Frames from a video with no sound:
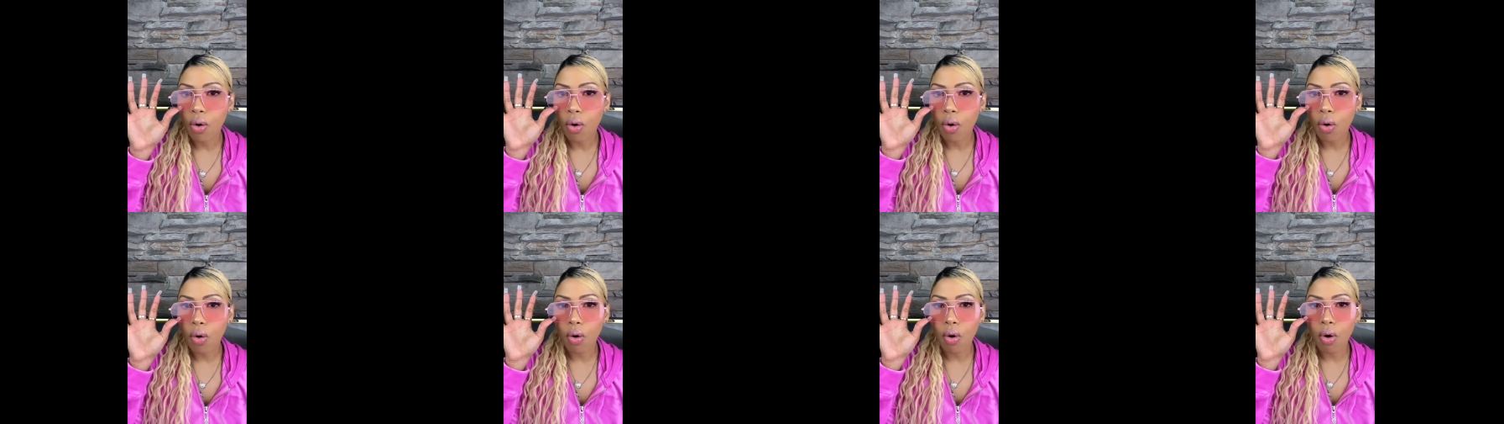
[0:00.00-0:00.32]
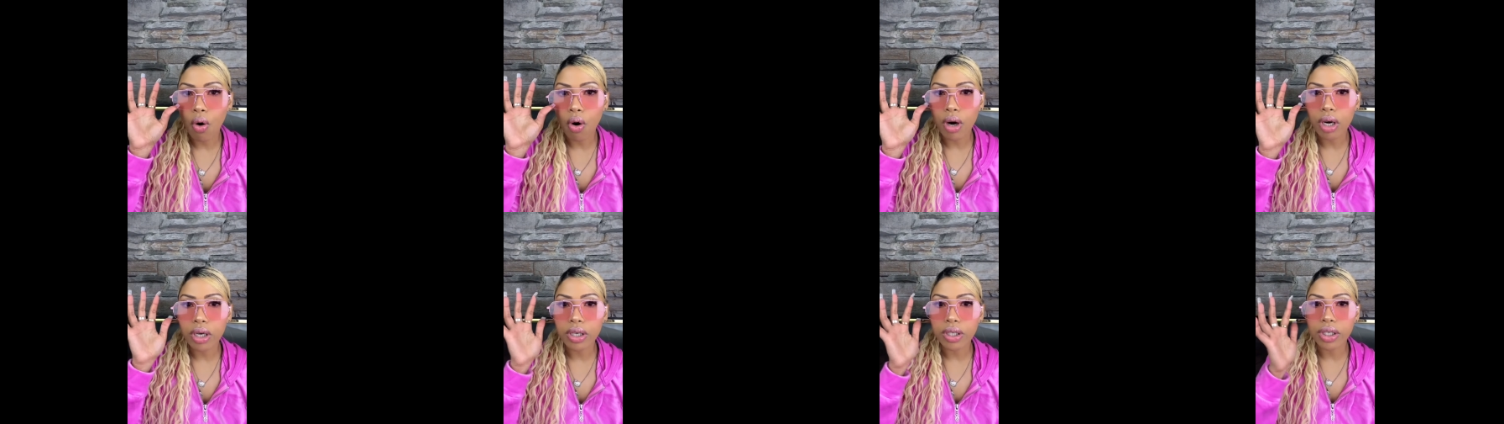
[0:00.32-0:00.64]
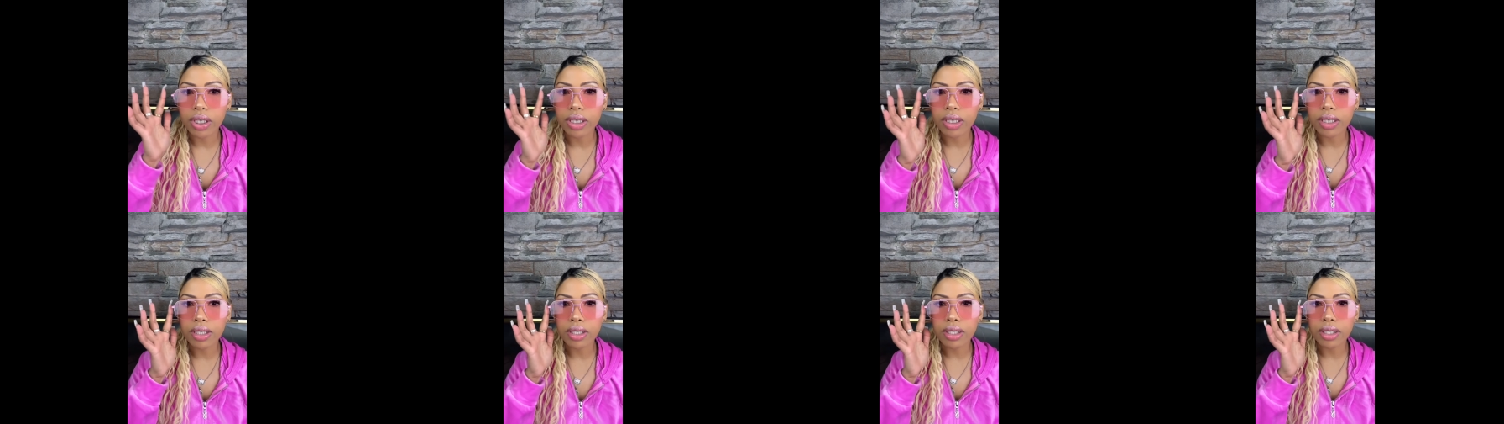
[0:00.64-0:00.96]

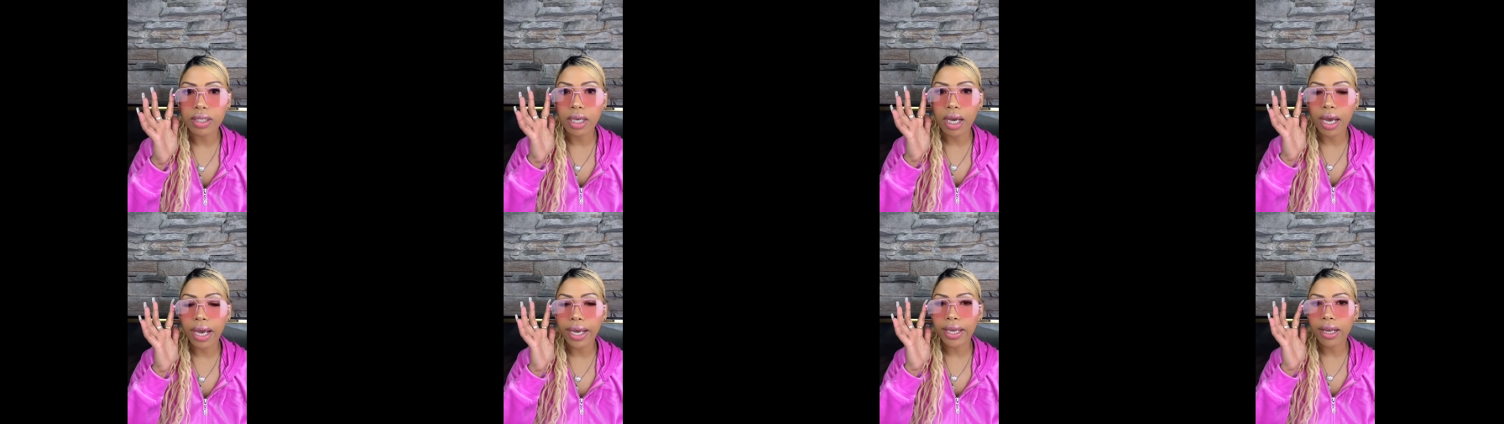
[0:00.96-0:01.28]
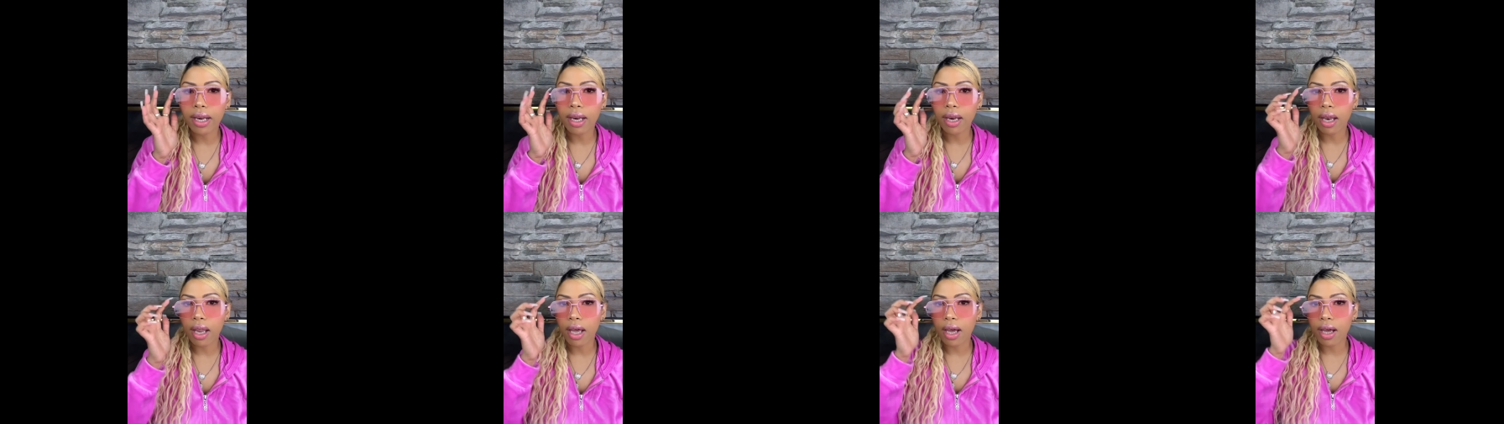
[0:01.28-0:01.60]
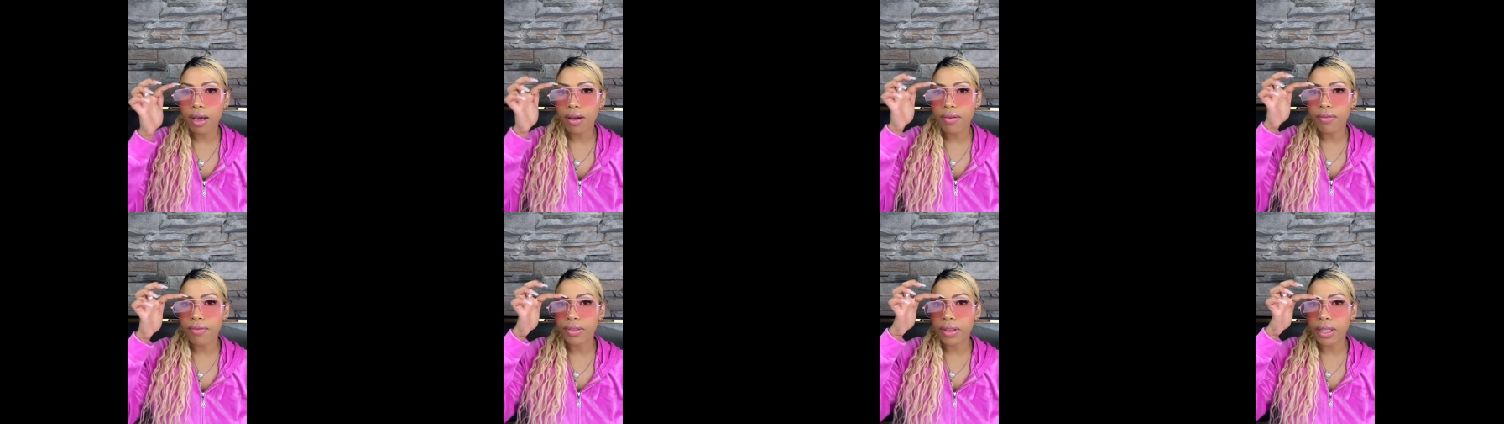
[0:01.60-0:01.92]
Gorgeous. I
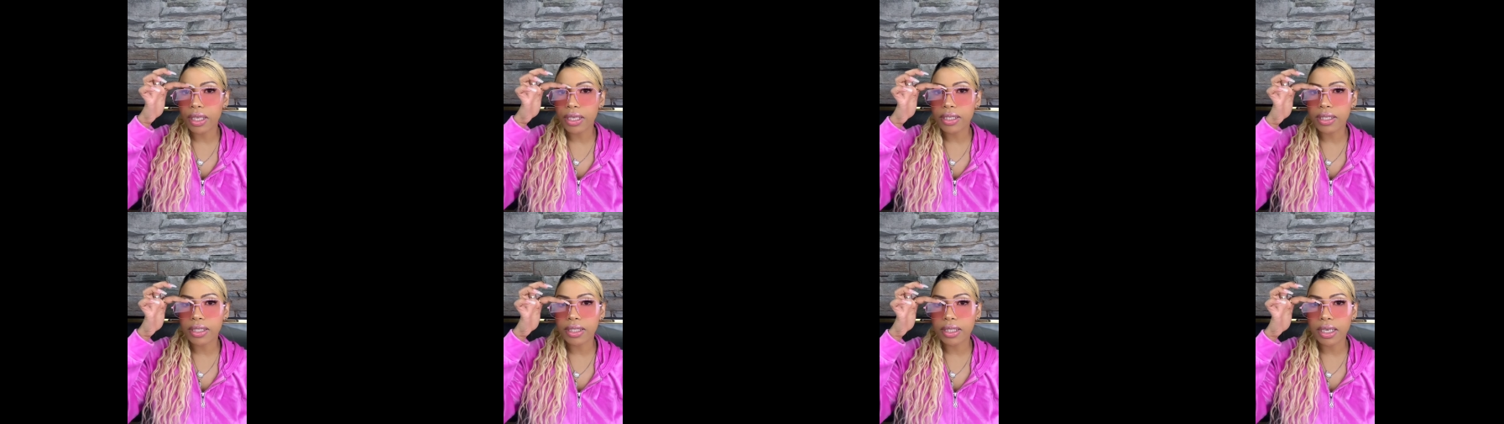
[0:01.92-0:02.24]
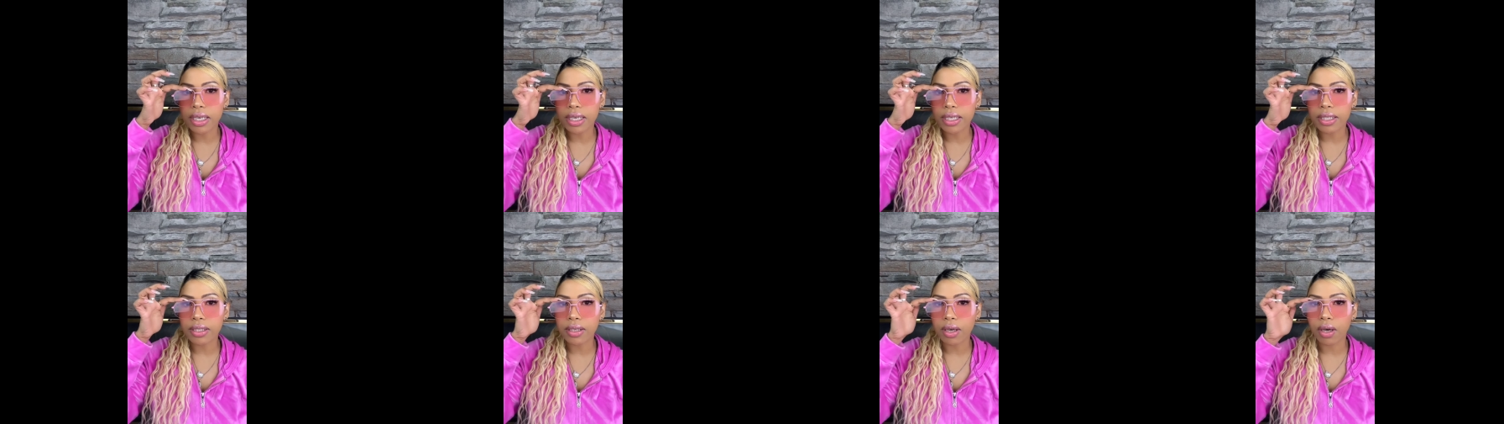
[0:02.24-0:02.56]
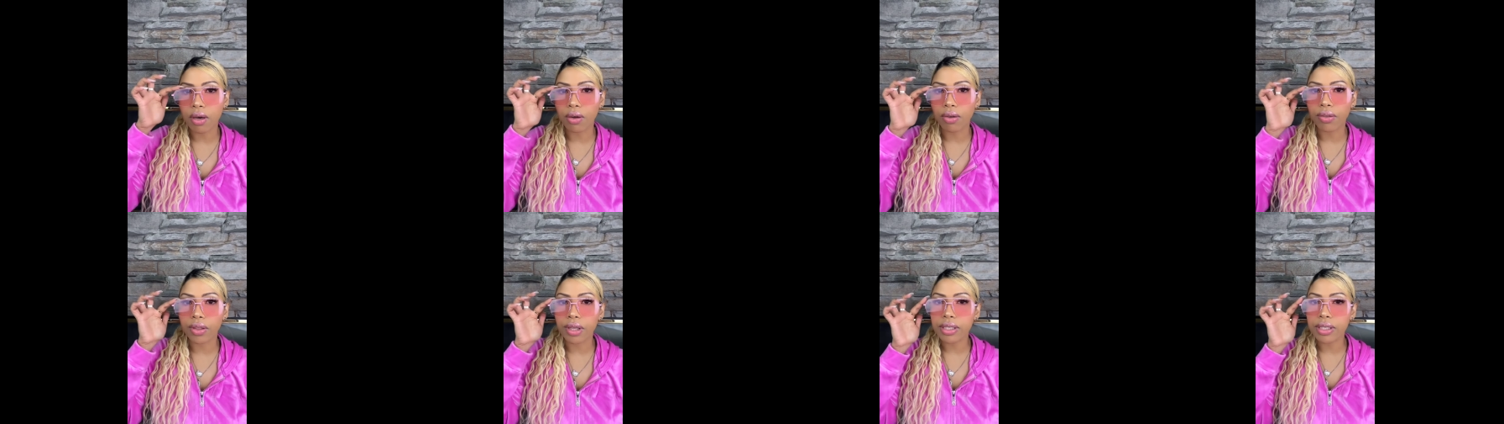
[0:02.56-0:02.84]
love this detail,